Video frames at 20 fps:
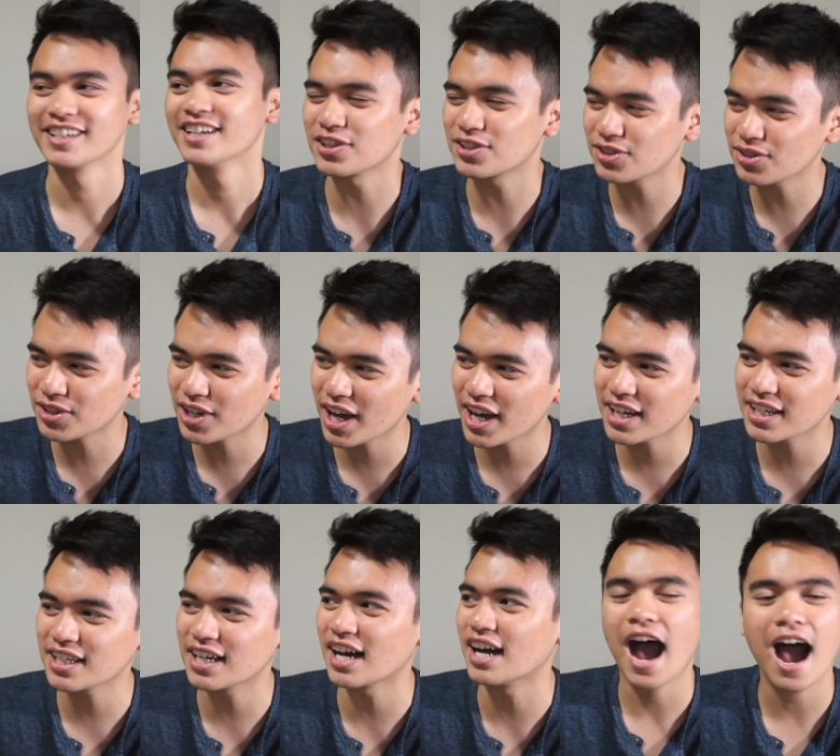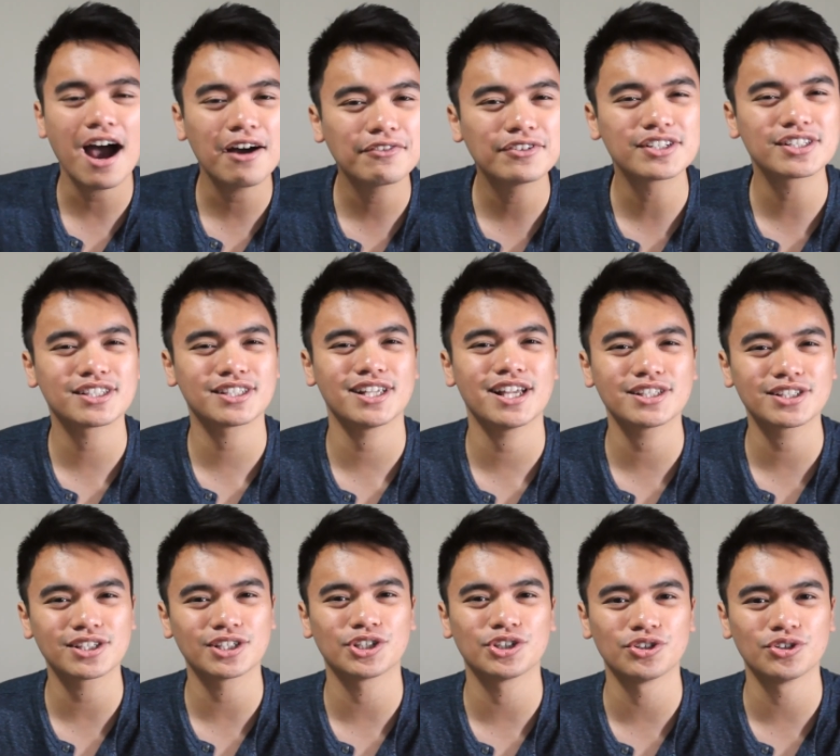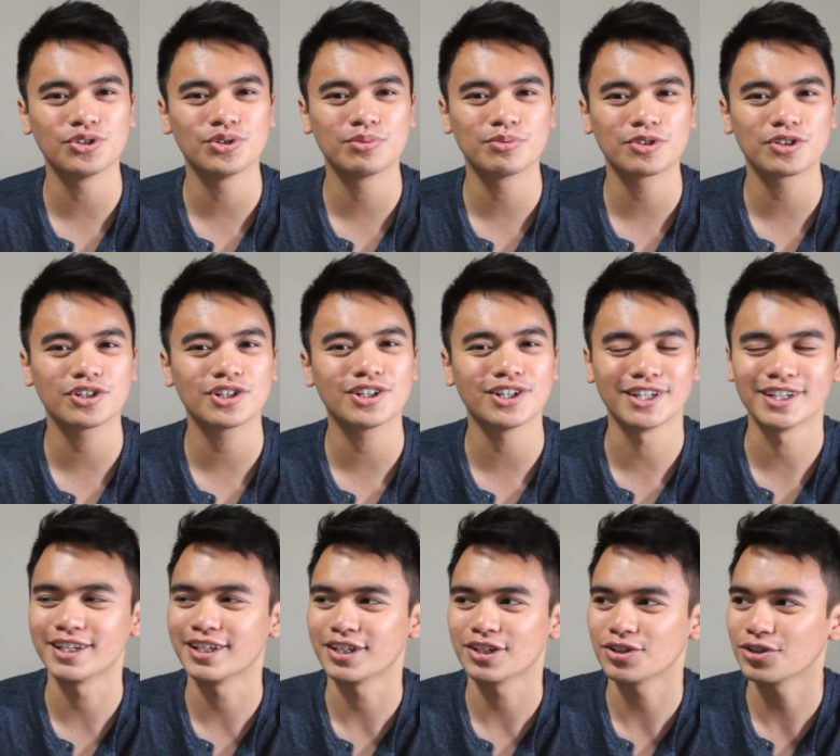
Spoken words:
It's okay to have a sense of humor and